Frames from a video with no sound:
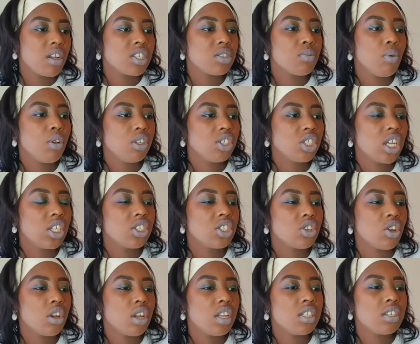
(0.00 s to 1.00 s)
Small changes
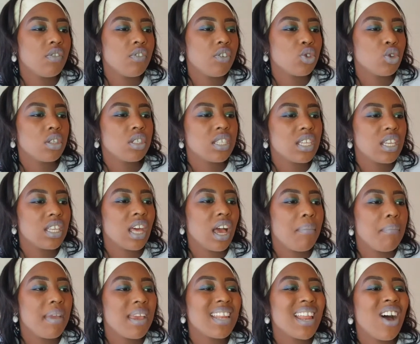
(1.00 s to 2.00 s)
on individual teeth
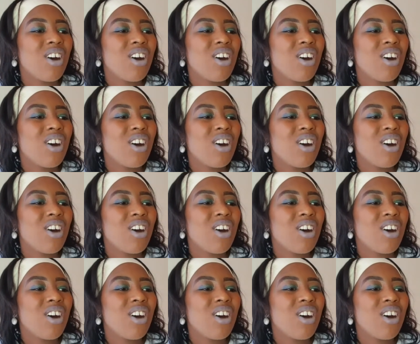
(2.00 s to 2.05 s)
are made